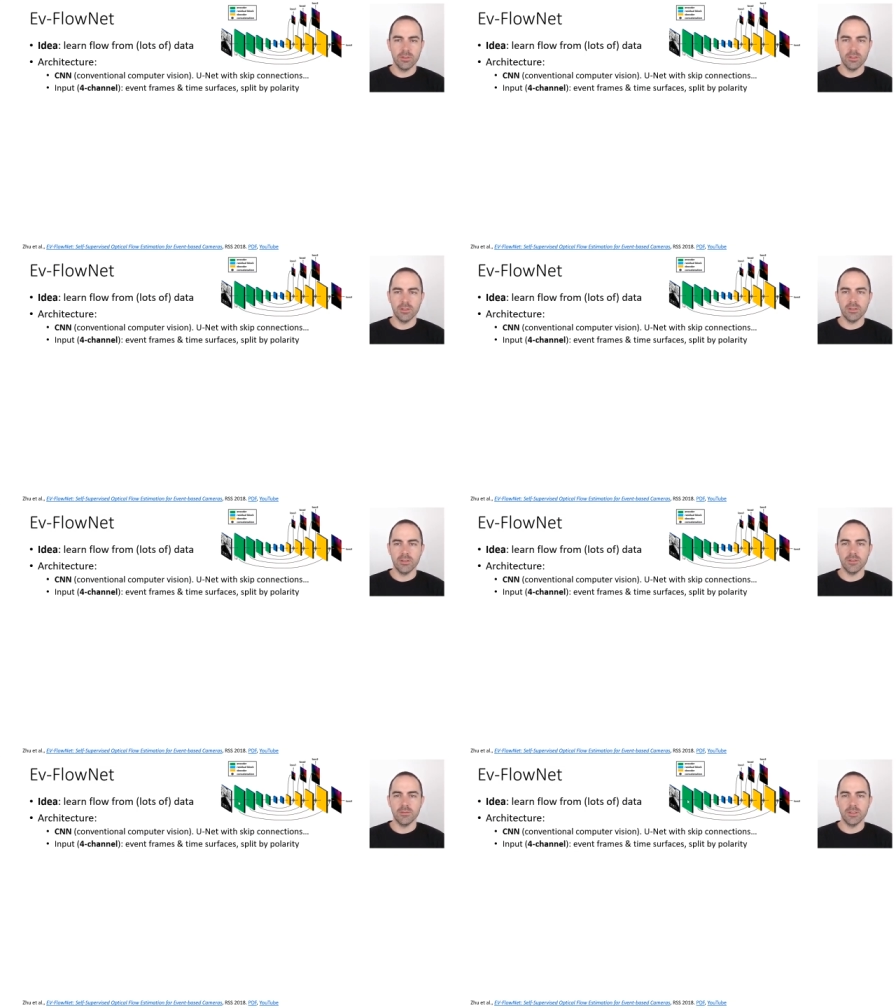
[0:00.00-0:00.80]

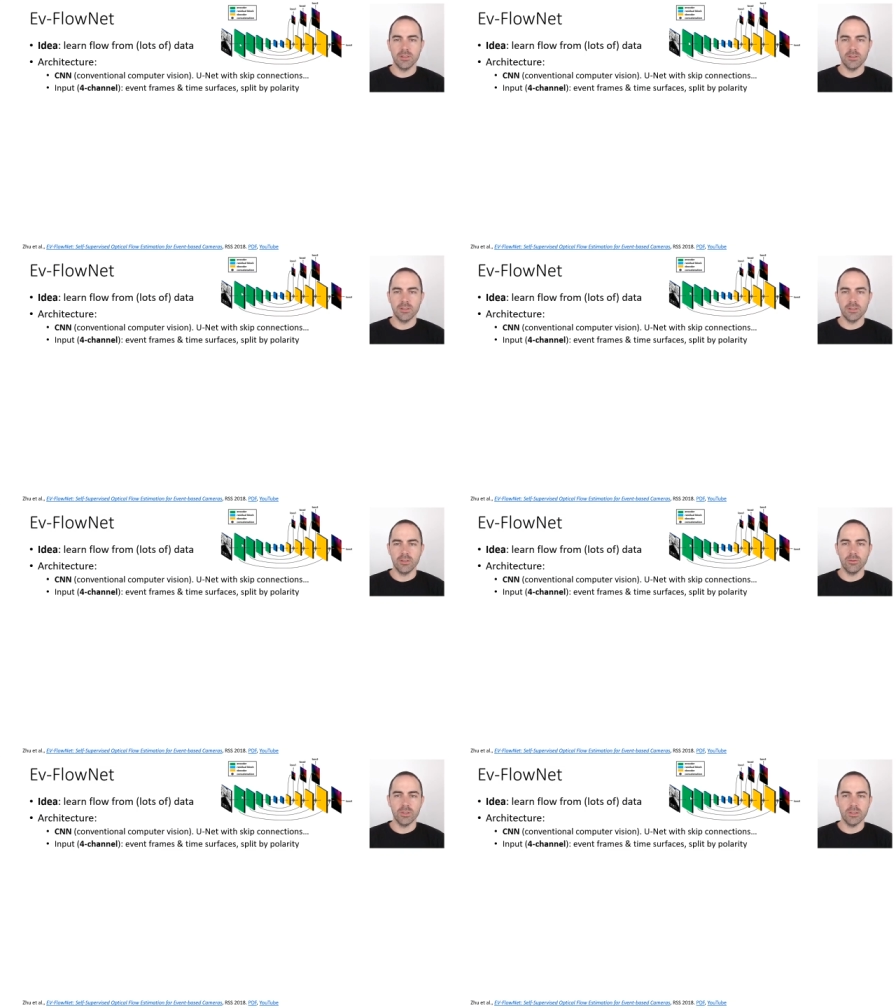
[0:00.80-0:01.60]
Uh, it's a
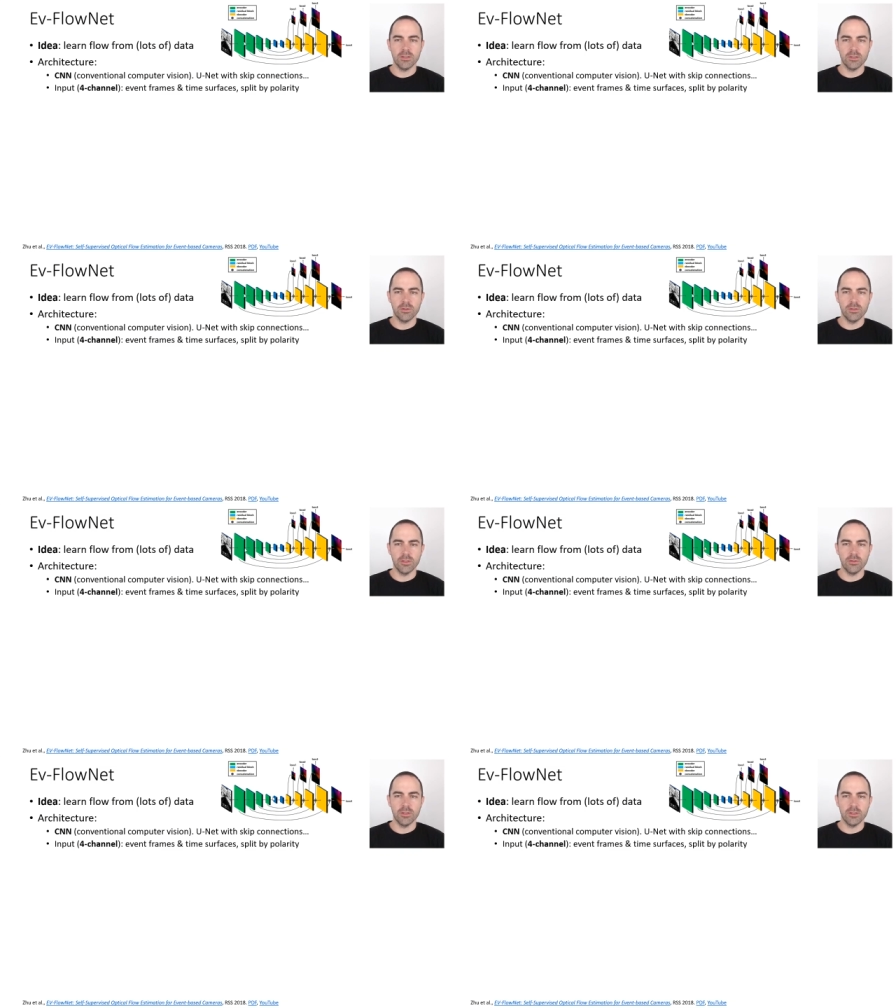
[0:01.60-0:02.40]
UNet. It's called a
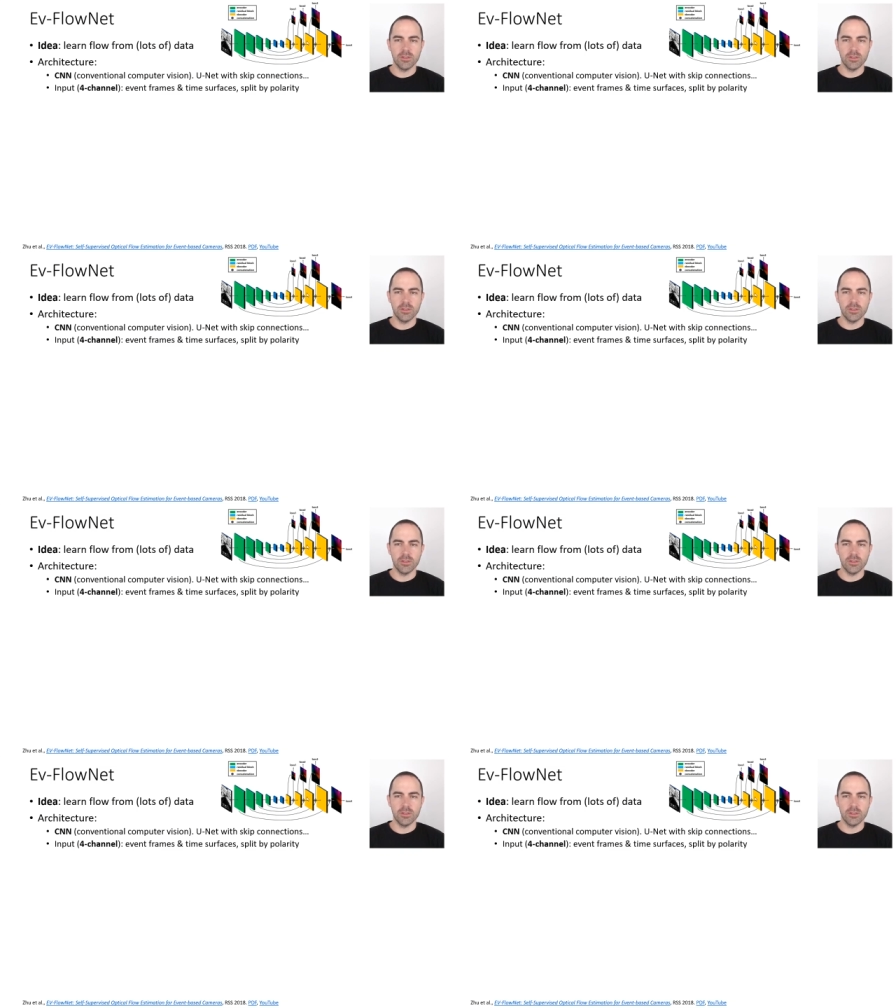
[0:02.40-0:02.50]
UNet.